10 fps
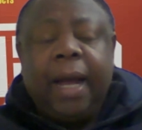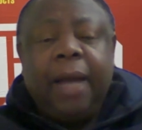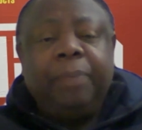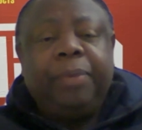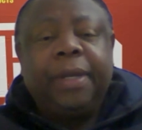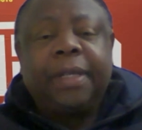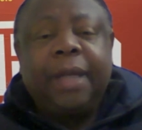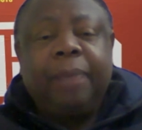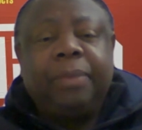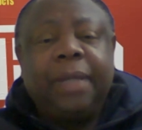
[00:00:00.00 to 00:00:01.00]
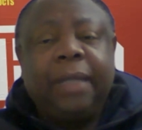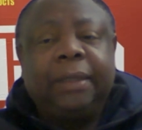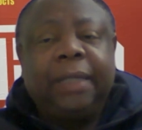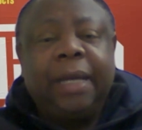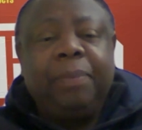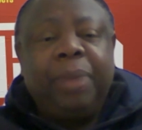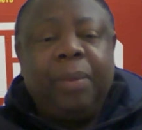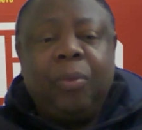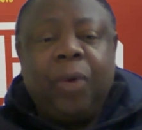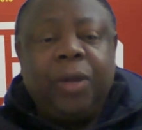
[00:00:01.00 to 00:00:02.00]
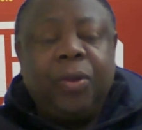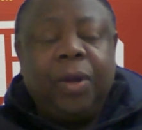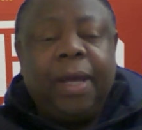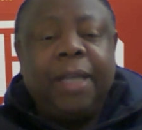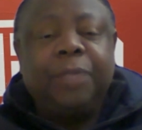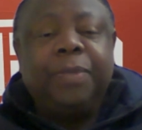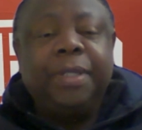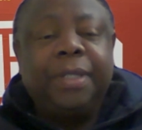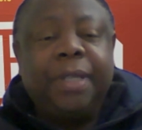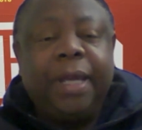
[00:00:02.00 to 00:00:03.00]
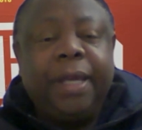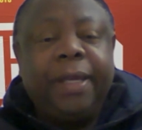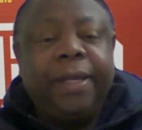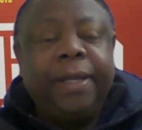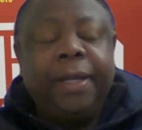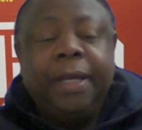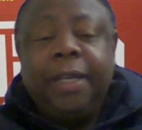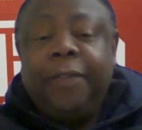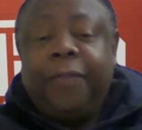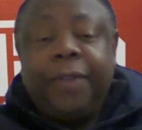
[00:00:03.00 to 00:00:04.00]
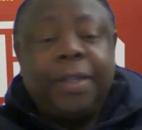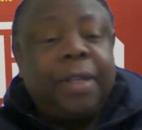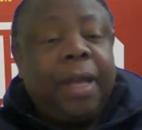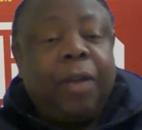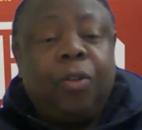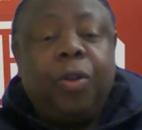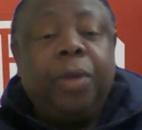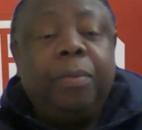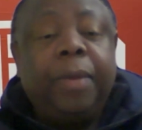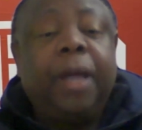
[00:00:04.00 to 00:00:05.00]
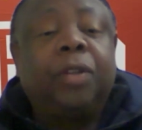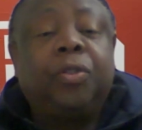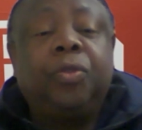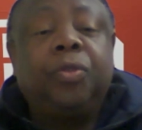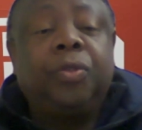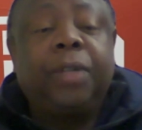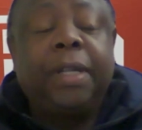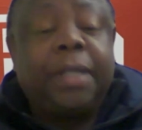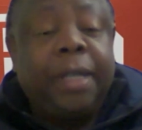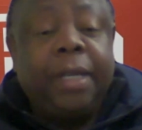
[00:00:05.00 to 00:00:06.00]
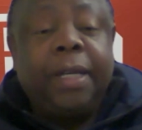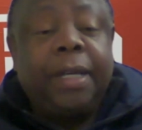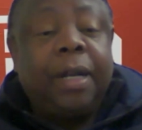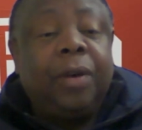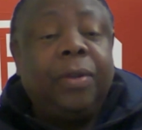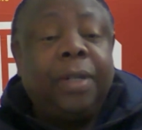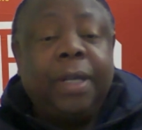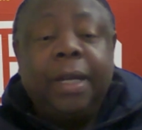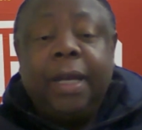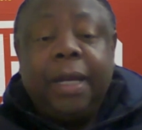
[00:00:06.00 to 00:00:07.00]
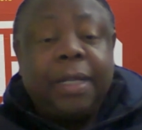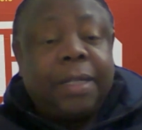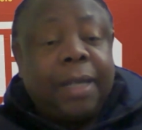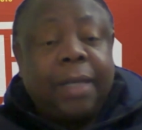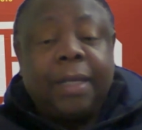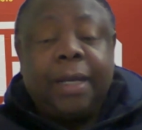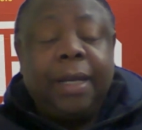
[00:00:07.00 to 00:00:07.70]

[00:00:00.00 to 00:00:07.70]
I picked up that Pep Guardiola has been saying he feels like going back to the training ground and start